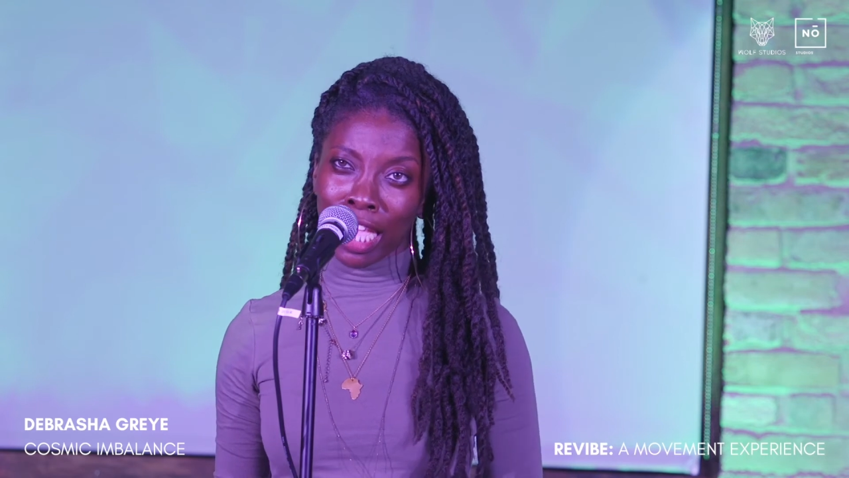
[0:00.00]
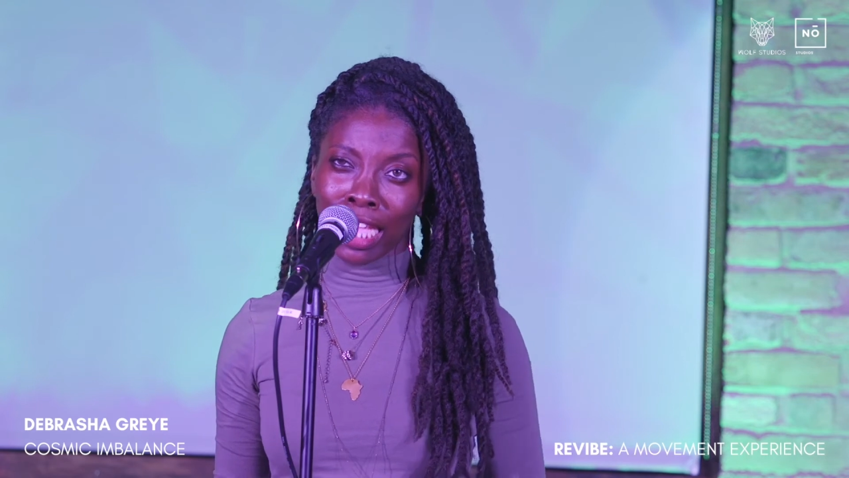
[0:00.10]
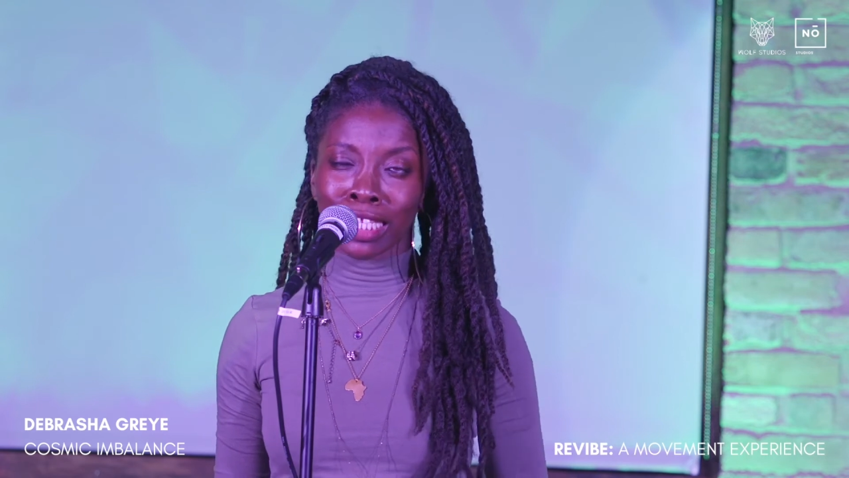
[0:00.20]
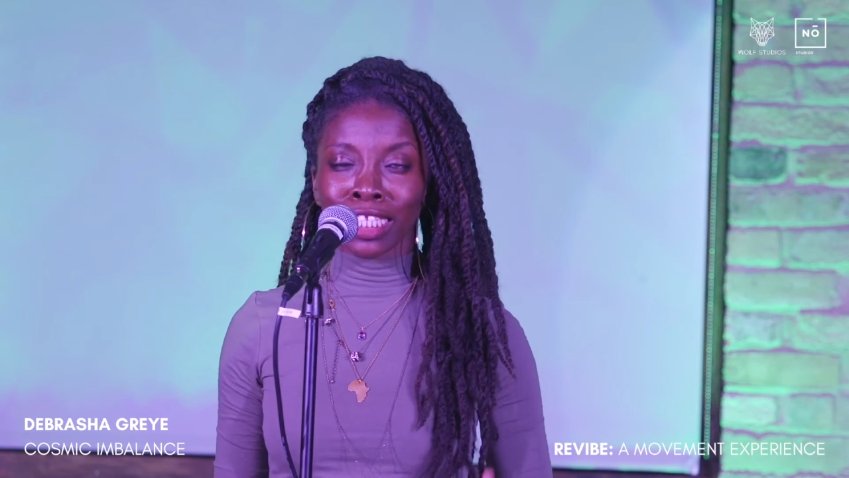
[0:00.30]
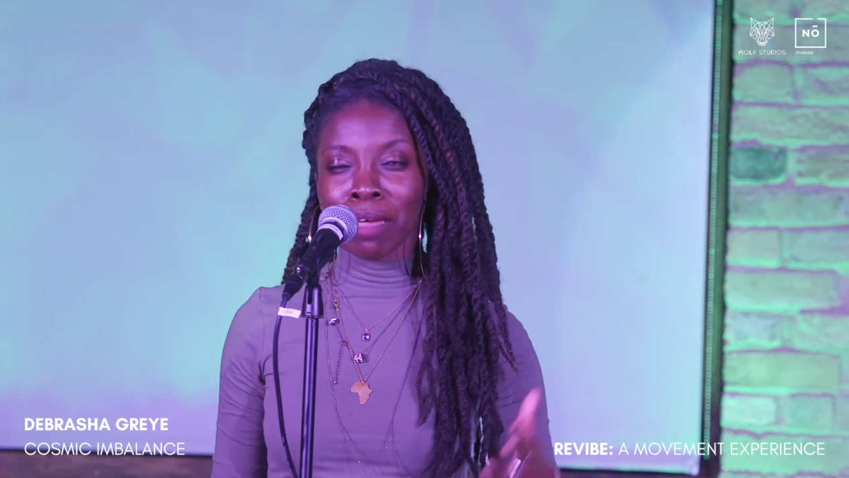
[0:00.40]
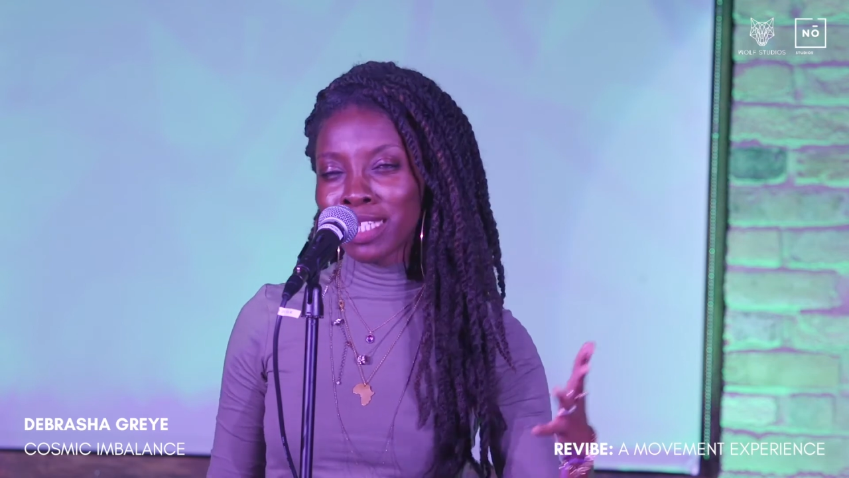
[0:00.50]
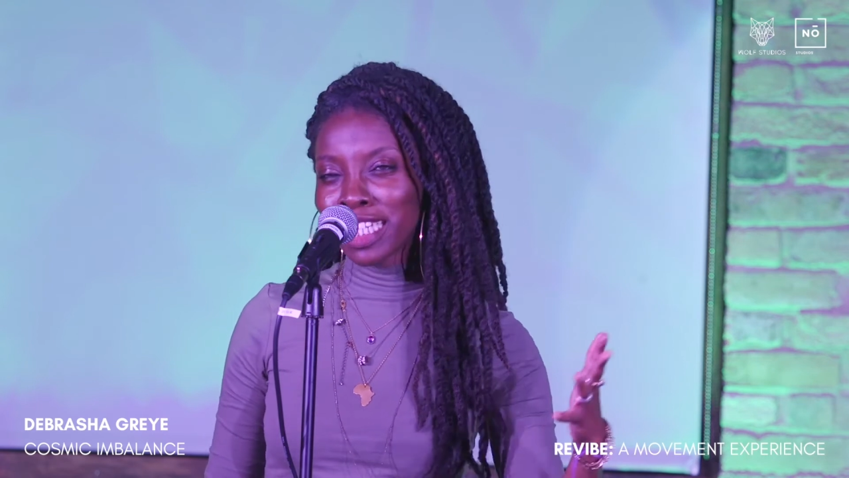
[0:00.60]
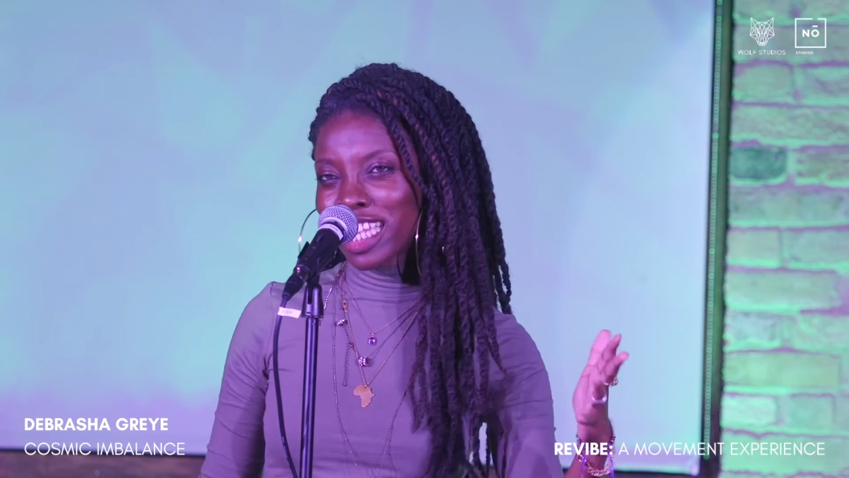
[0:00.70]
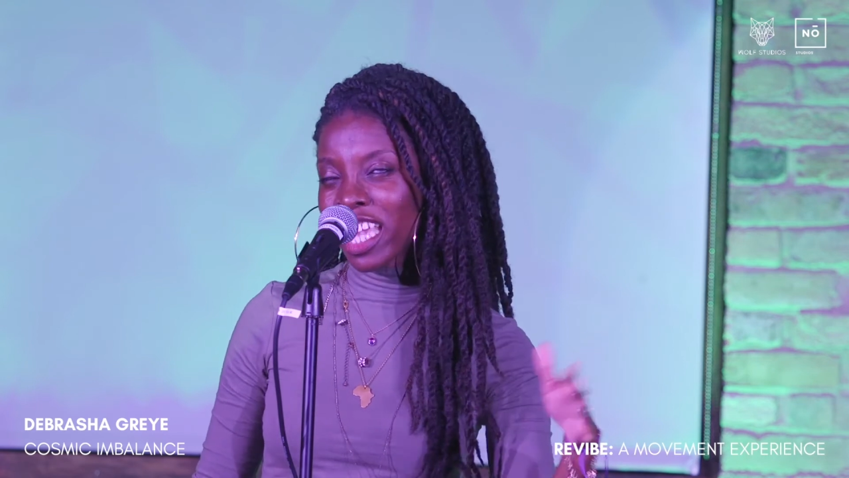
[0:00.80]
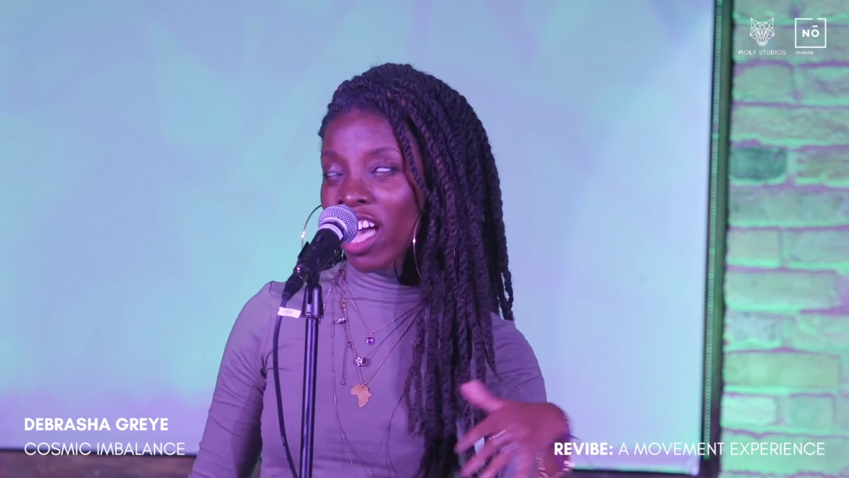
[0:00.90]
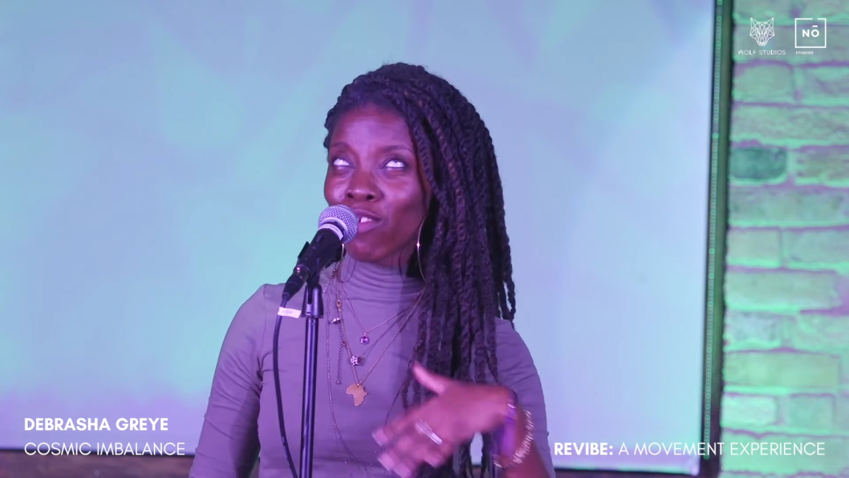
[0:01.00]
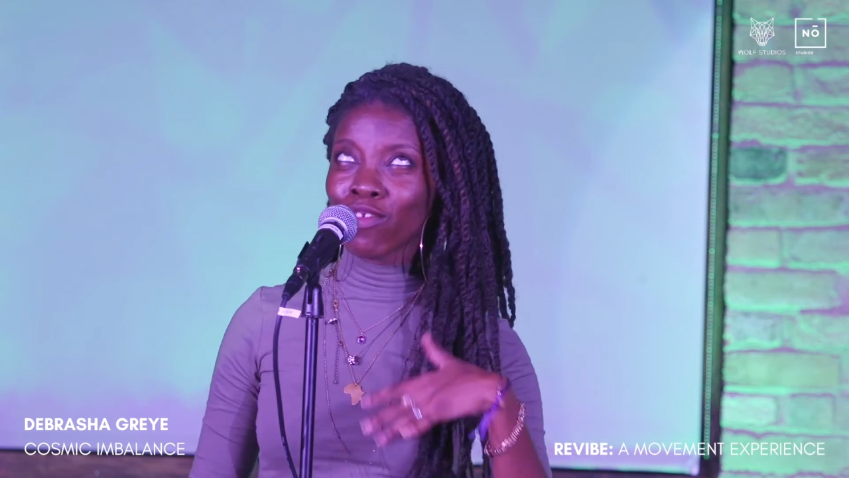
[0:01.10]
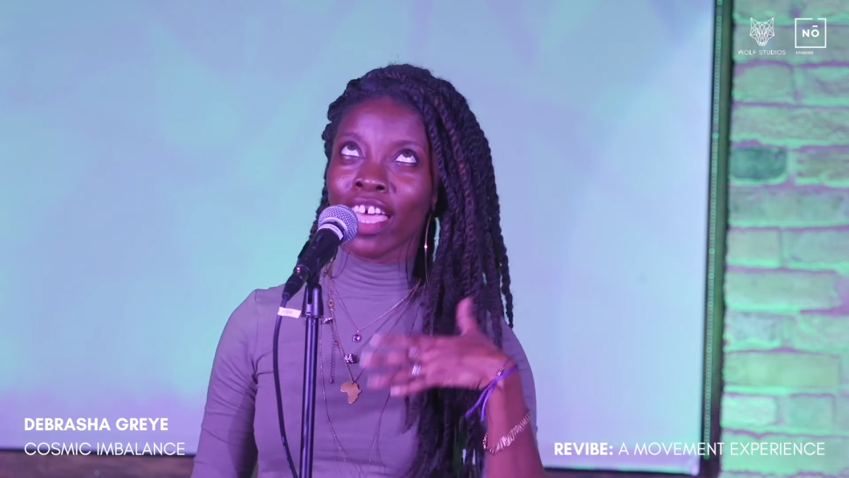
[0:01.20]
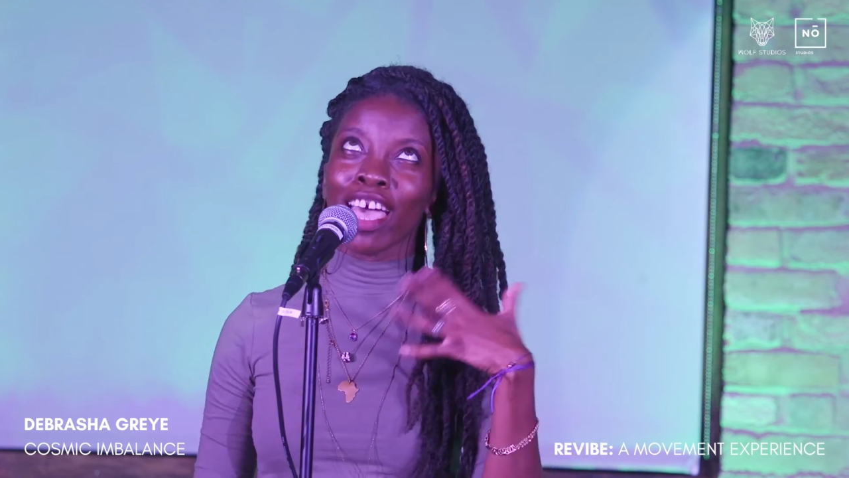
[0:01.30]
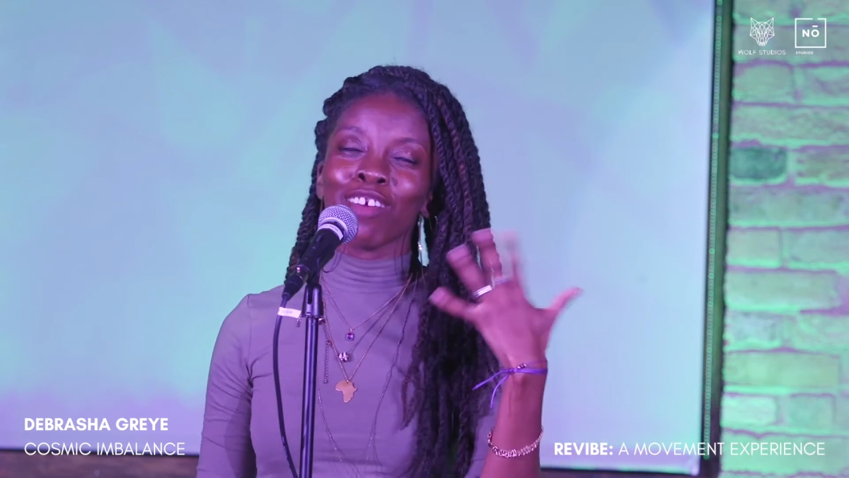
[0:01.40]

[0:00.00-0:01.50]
accepting of